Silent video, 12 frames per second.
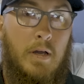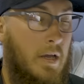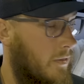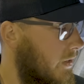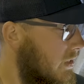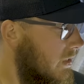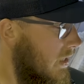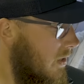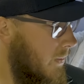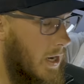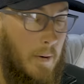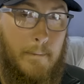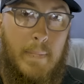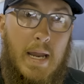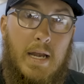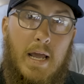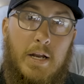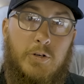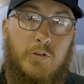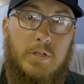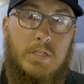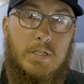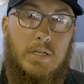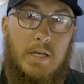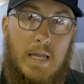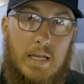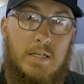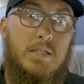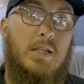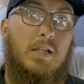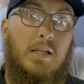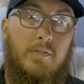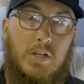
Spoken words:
This is going to be our main entrance into the living